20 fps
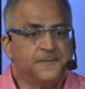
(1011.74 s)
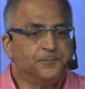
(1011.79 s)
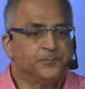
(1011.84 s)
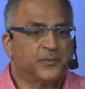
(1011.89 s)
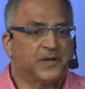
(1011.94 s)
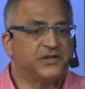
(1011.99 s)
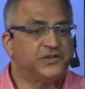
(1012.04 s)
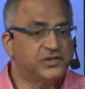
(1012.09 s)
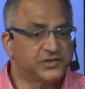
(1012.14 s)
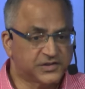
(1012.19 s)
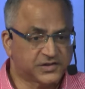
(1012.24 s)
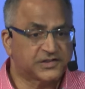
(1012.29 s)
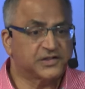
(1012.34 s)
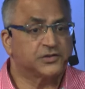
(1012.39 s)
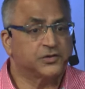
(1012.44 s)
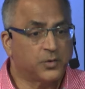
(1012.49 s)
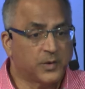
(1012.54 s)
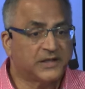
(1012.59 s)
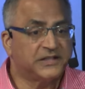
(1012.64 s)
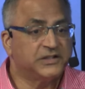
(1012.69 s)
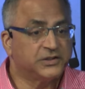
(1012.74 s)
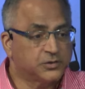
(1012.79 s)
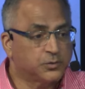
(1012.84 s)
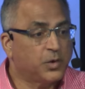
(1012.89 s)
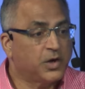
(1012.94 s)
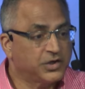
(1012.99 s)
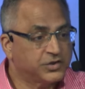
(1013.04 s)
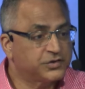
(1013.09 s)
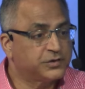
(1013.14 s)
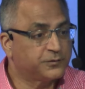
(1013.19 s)
And Jesus said, No, I need to
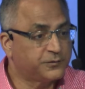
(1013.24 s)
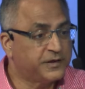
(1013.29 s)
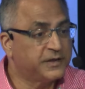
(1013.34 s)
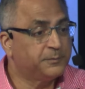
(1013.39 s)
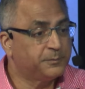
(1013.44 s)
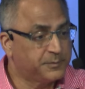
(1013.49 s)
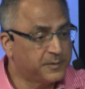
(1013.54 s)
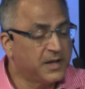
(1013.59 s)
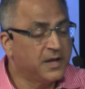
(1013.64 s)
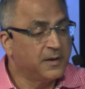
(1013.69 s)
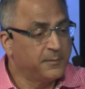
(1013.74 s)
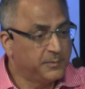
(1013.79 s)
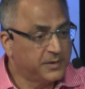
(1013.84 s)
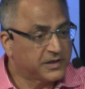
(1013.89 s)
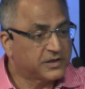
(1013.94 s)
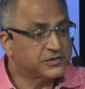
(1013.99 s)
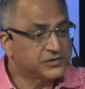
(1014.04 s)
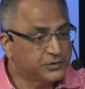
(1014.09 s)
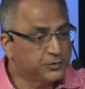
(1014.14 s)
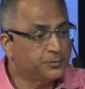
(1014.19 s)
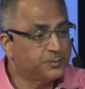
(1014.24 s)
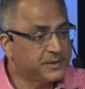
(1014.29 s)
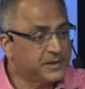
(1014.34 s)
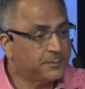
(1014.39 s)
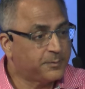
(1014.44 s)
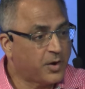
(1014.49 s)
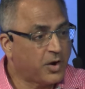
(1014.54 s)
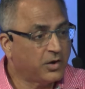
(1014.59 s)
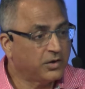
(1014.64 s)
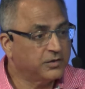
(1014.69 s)
wash your feet because you'll be a
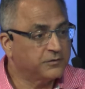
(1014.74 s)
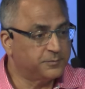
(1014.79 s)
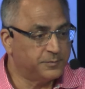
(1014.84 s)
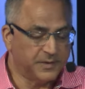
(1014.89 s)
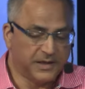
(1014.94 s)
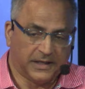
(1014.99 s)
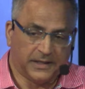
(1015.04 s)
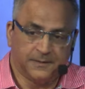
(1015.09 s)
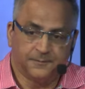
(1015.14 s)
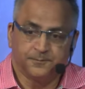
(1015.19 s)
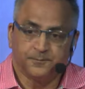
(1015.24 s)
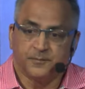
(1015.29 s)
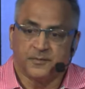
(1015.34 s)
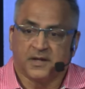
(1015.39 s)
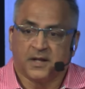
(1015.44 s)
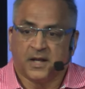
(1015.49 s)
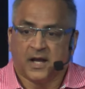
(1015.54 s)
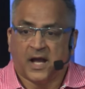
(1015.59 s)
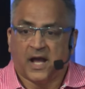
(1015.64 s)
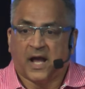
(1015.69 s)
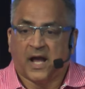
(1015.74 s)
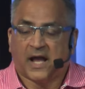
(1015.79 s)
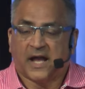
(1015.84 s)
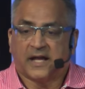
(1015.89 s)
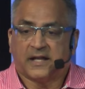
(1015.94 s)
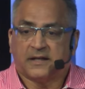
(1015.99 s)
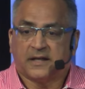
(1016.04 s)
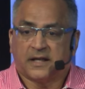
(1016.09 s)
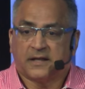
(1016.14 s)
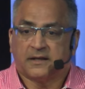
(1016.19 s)
part of me.
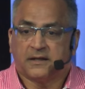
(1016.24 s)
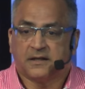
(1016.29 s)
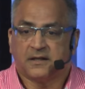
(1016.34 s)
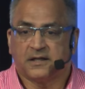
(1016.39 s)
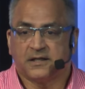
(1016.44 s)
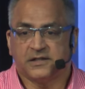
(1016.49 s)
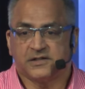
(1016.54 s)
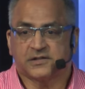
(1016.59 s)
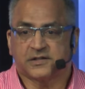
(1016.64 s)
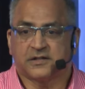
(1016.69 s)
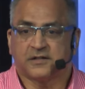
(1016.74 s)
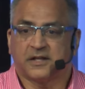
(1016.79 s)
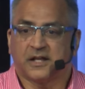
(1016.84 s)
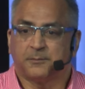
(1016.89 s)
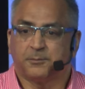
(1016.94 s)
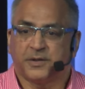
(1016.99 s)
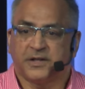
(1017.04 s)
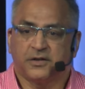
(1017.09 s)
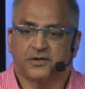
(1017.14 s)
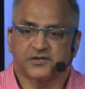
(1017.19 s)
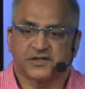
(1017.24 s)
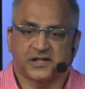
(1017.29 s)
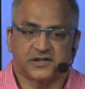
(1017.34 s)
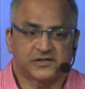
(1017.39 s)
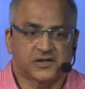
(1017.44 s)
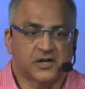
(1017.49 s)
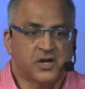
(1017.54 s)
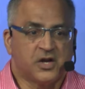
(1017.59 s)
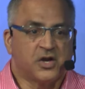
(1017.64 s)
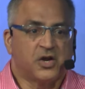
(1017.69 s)
And then, he said, and Peter says,
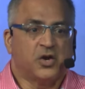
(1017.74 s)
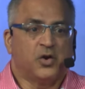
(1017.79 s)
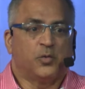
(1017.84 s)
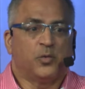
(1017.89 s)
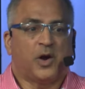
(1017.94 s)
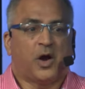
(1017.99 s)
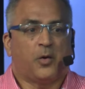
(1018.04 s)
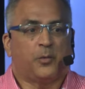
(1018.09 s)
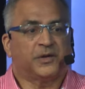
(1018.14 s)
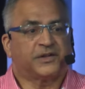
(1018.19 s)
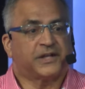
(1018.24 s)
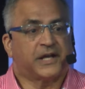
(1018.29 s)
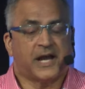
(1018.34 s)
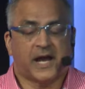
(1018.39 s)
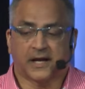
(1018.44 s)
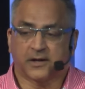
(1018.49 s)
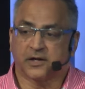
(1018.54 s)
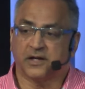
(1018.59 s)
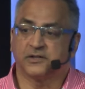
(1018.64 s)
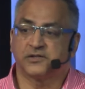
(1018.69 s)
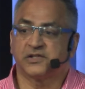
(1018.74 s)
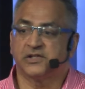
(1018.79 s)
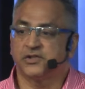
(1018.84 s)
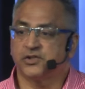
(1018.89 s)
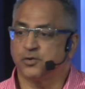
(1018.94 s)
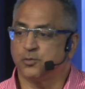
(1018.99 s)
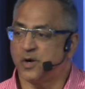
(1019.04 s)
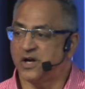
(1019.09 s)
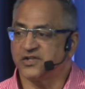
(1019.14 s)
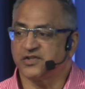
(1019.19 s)
well, what the heck? Since
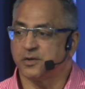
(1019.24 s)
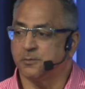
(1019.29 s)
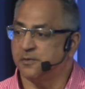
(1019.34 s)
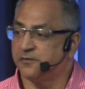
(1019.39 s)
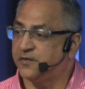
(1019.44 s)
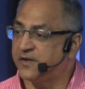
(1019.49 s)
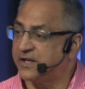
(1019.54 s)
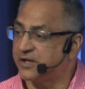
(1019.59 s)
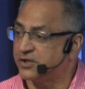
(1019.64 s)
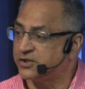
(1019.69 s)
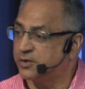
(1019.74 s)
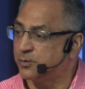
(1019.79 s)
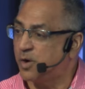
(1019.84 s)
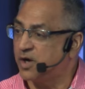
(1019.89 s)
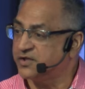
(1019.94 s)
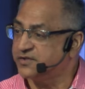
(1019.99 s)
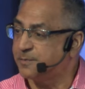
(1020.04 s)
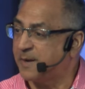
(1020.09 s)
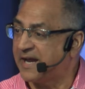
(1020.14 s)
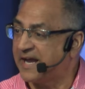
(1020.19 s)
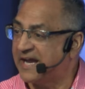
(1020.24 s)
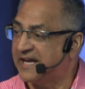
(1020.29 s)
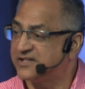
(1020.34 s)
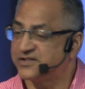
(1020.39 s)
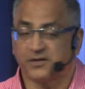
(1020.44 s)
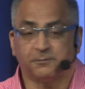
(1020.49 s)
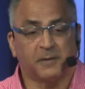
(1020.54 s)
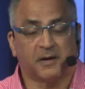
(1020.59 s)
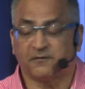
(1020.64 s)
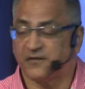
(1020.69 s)
you're washing my feet, can you wash my hands
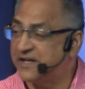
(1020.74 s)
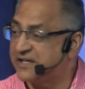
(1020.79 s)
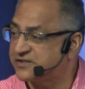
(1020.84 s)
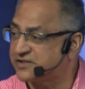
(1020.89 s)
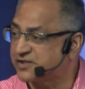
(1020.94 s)
and my face